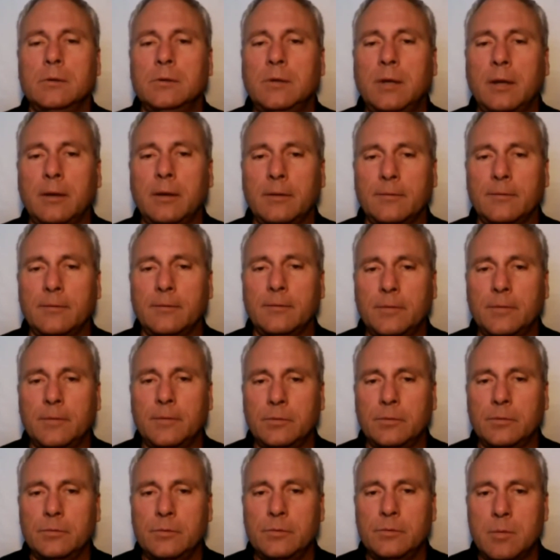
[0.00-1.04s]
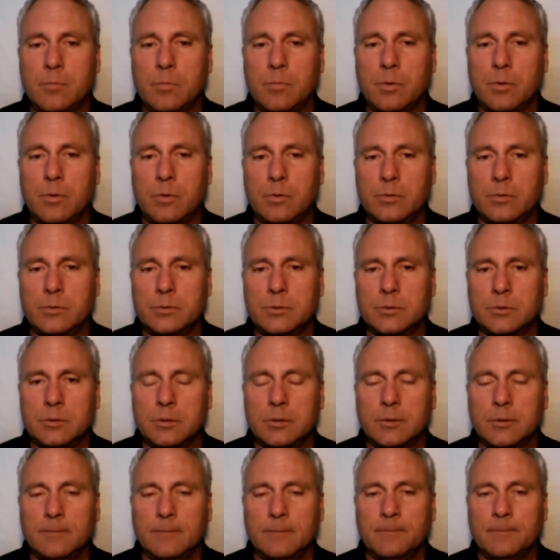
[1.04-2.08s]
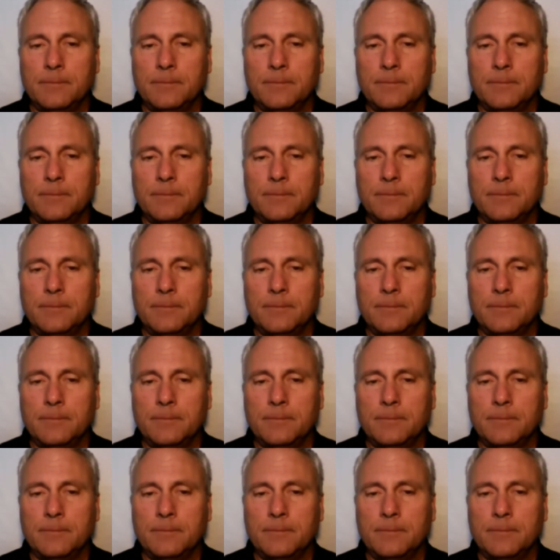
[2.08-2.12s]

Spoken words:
telephone numbers.